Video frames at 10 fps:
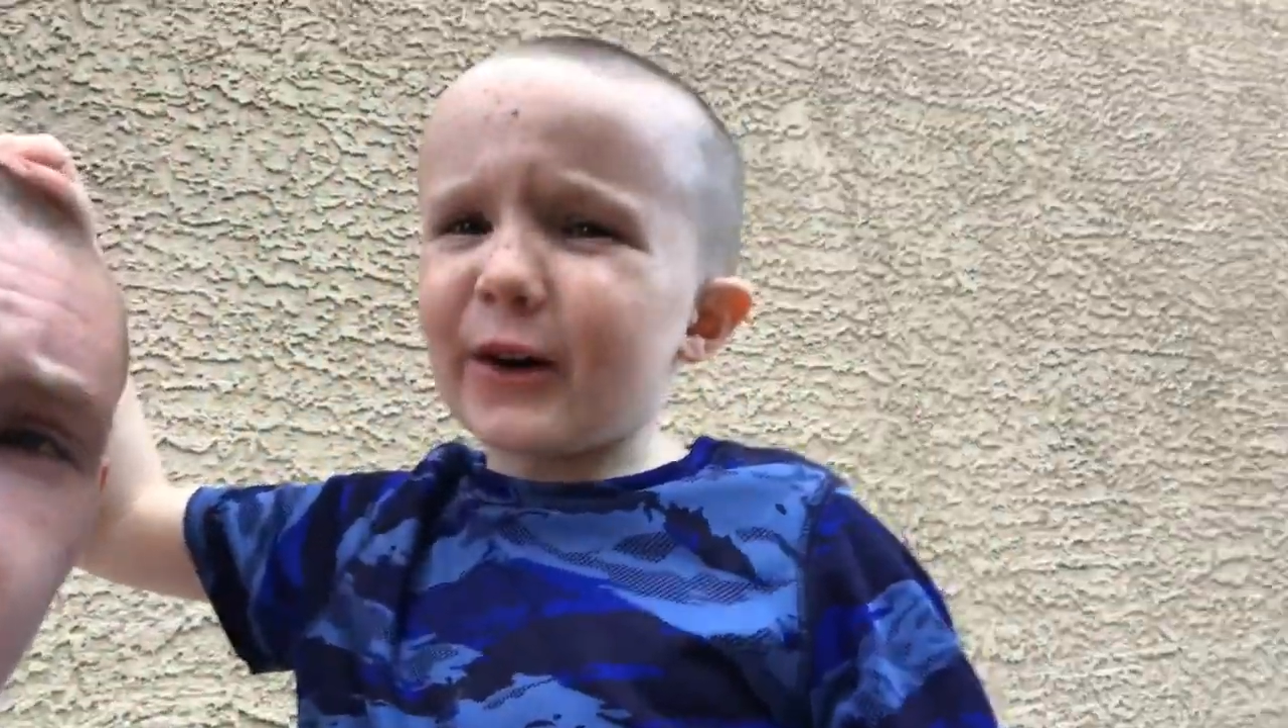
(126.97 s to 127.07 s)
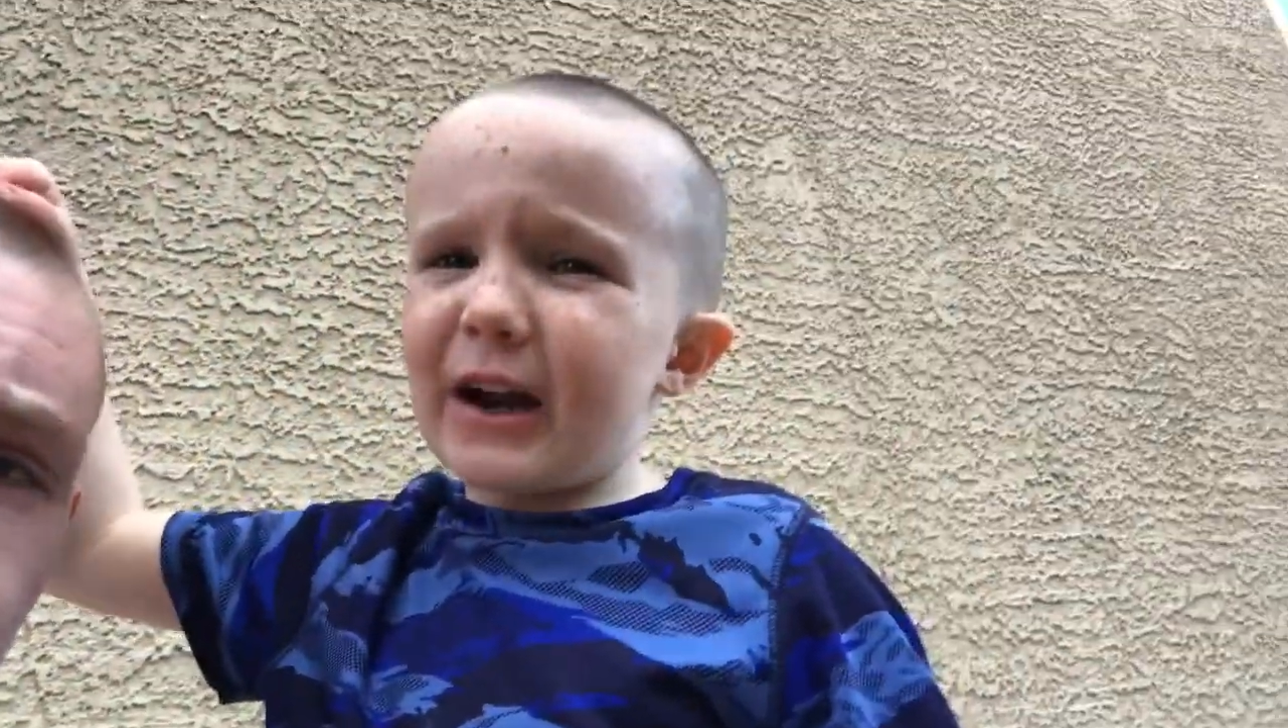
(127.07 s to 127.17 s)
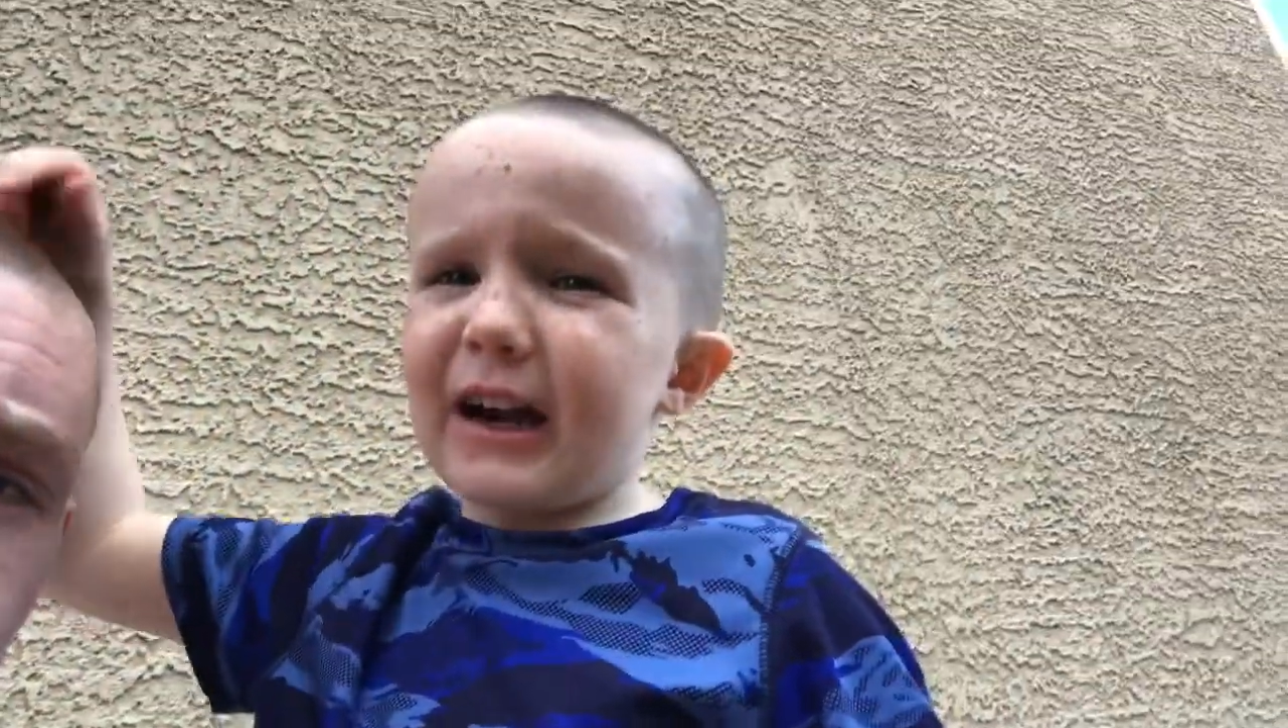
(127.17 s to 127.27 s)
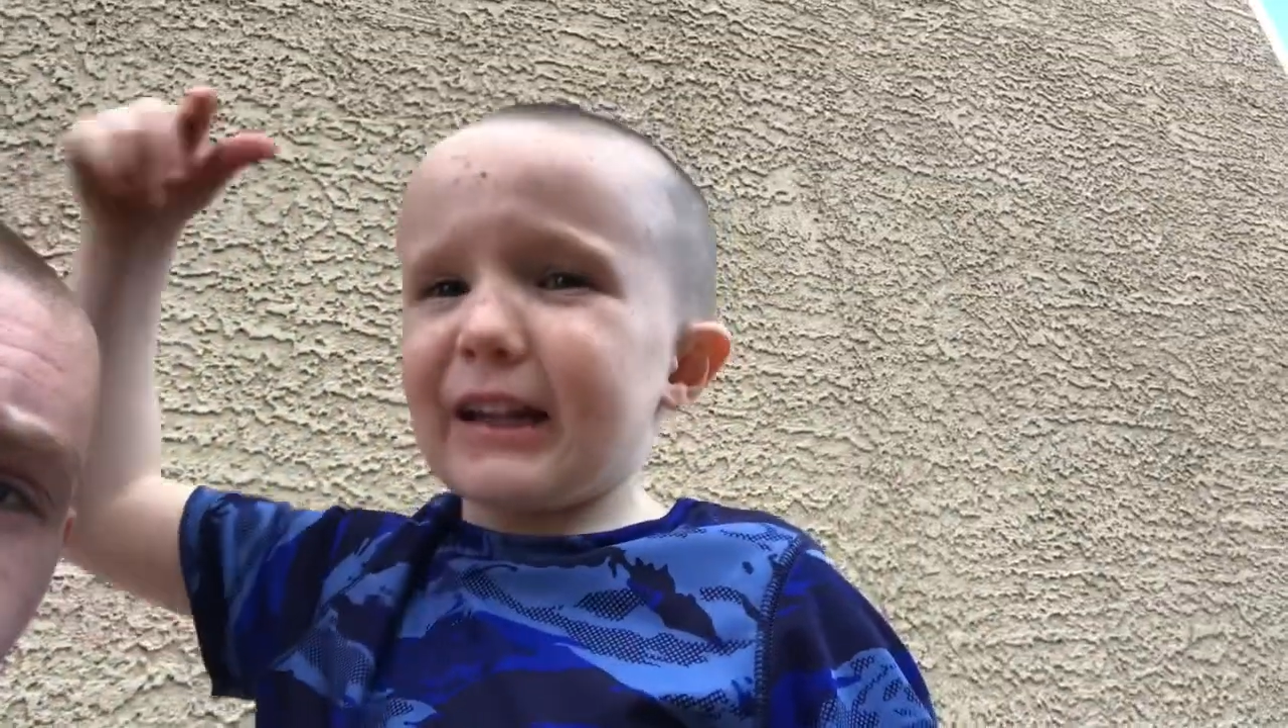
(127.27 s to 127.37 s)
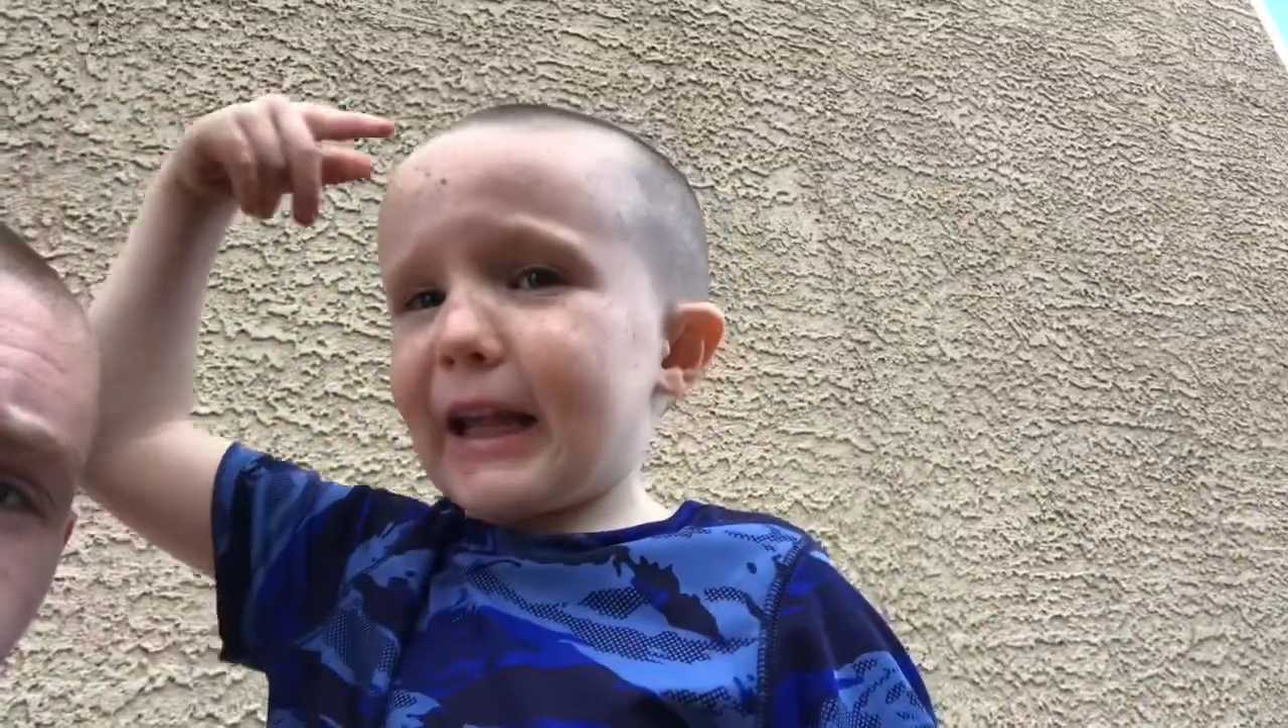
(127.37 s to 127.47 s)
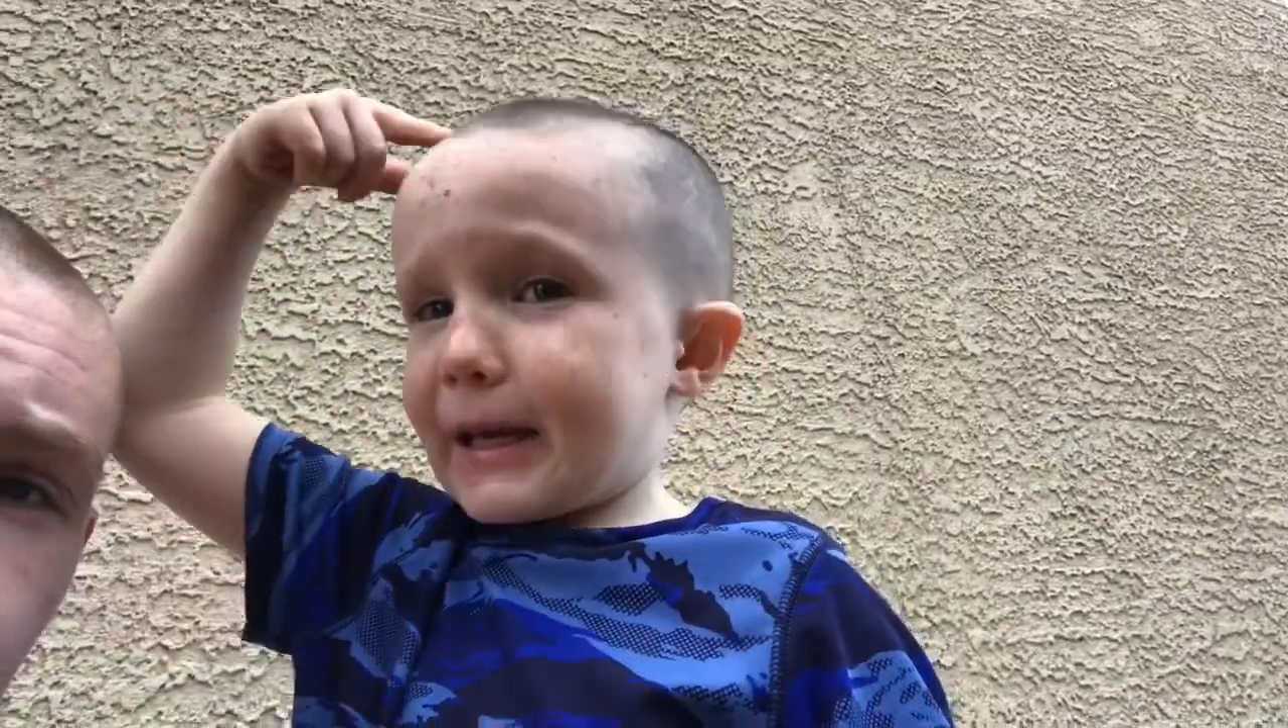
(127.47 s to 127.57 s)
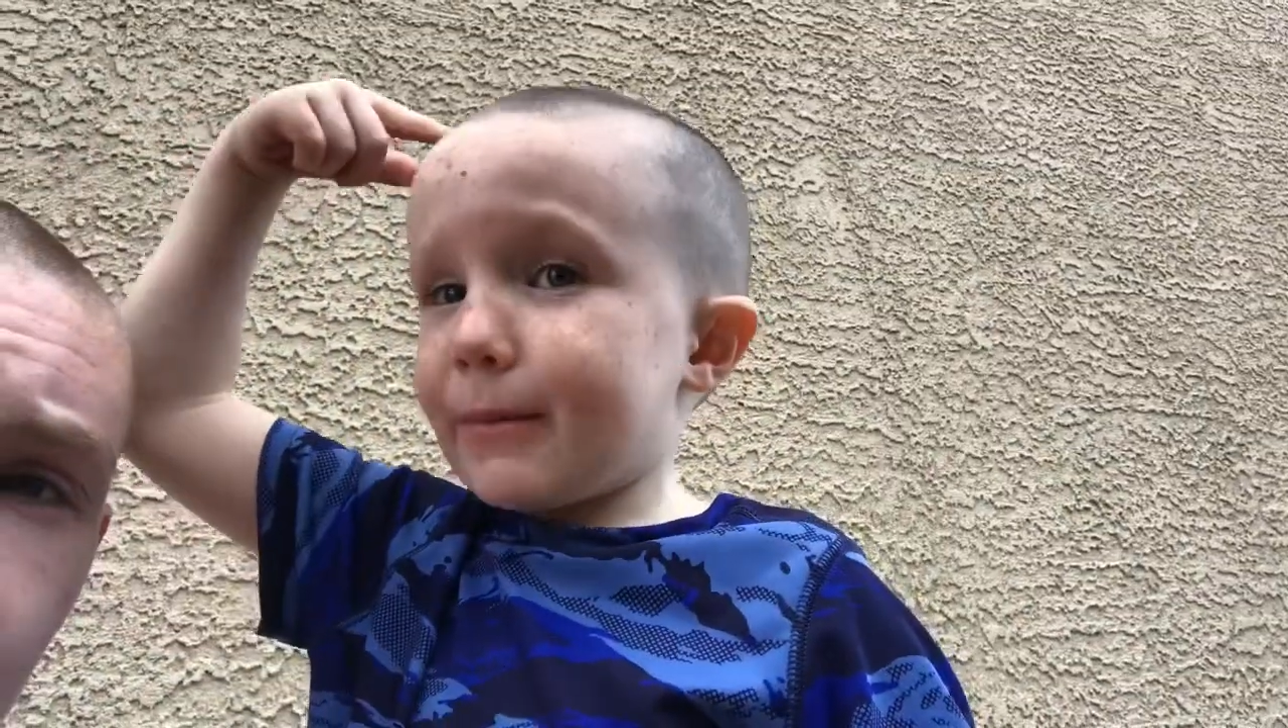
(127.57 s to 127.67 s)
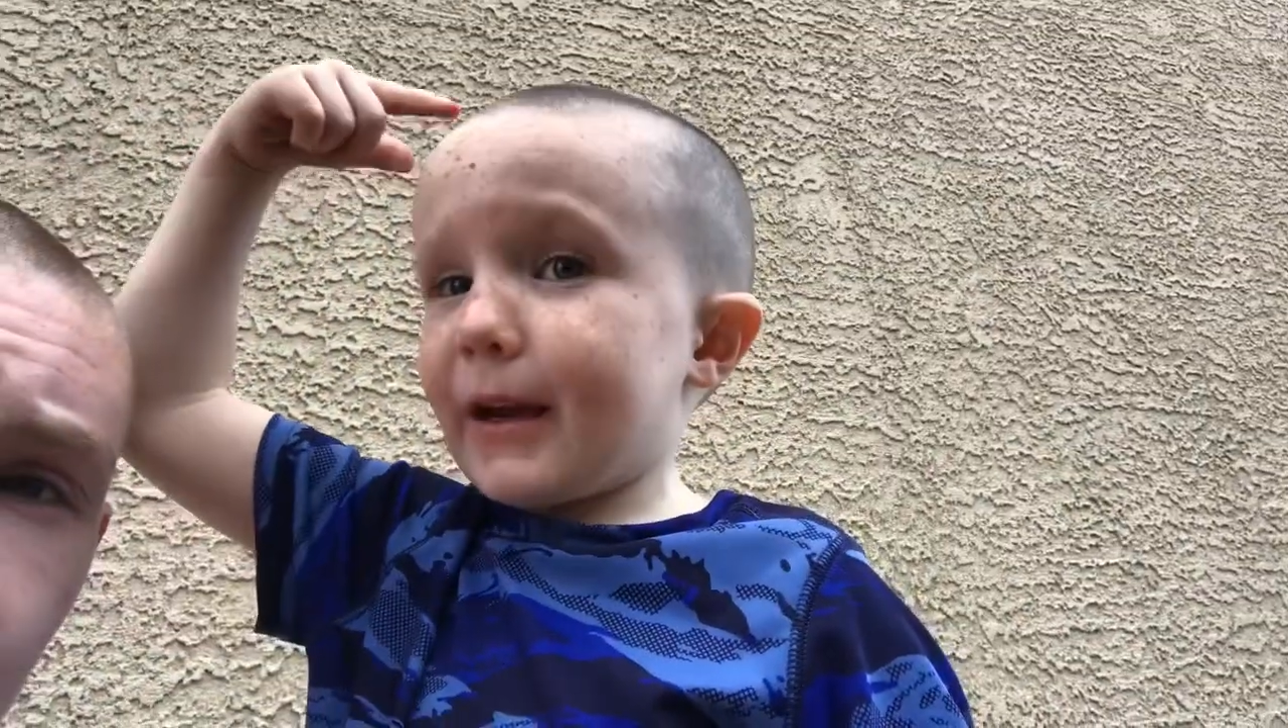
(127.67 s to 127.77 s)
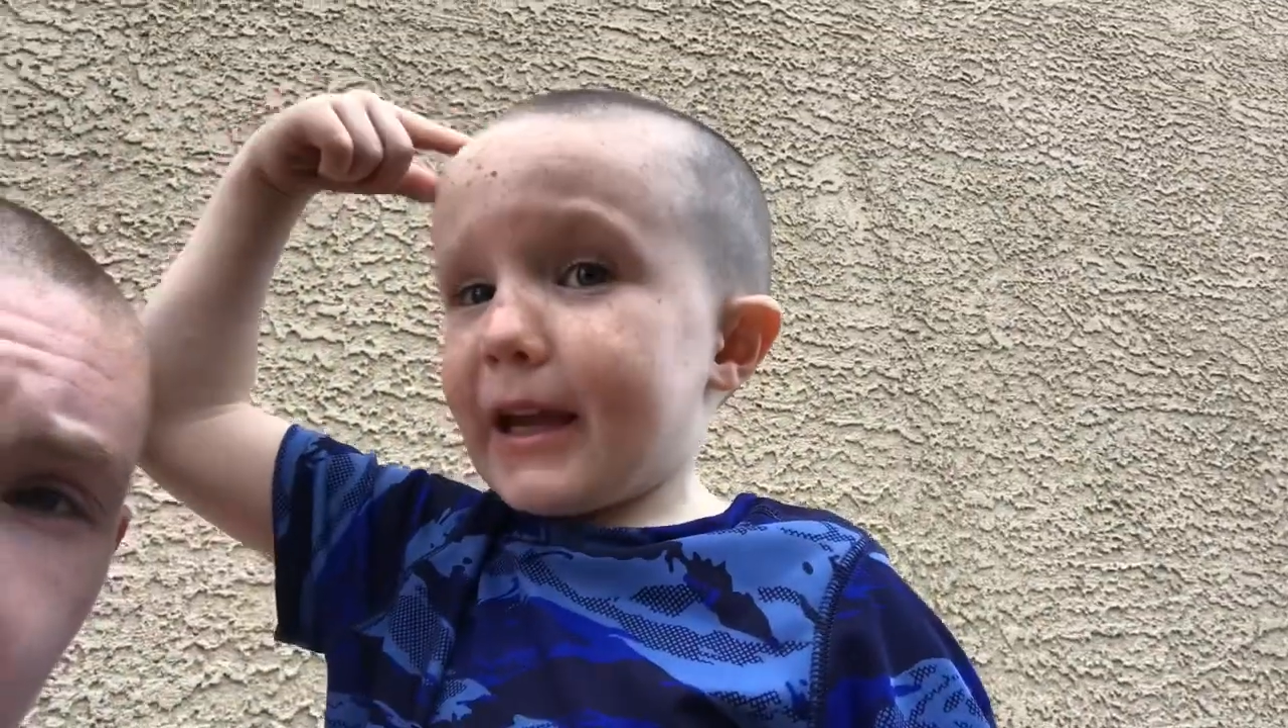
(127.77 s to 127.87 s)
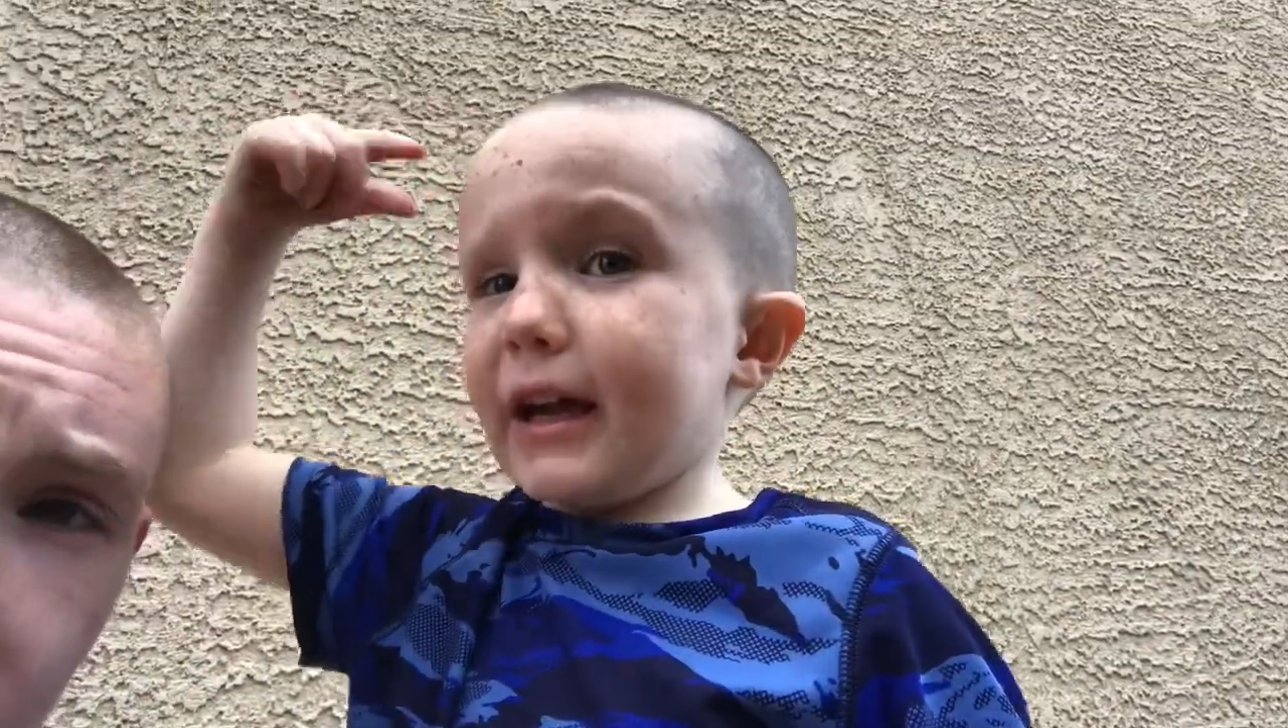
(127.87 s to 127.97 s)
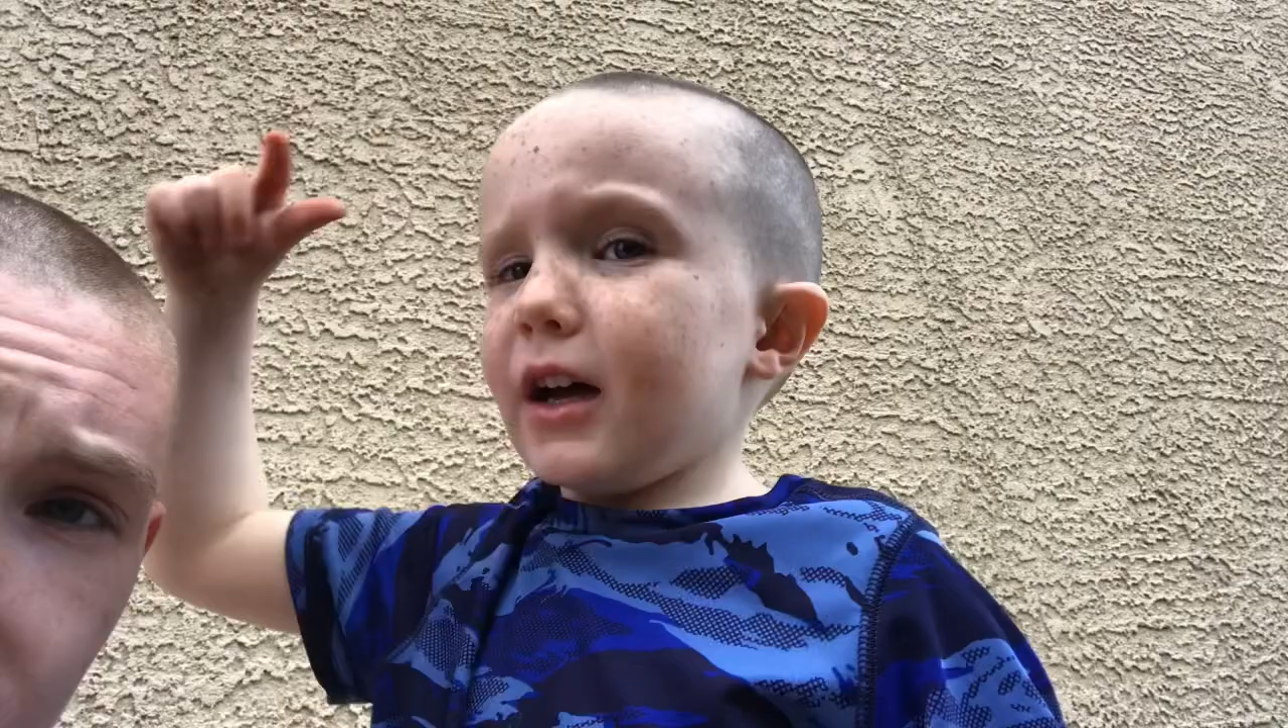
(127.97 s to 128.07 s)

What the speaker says: hair like me.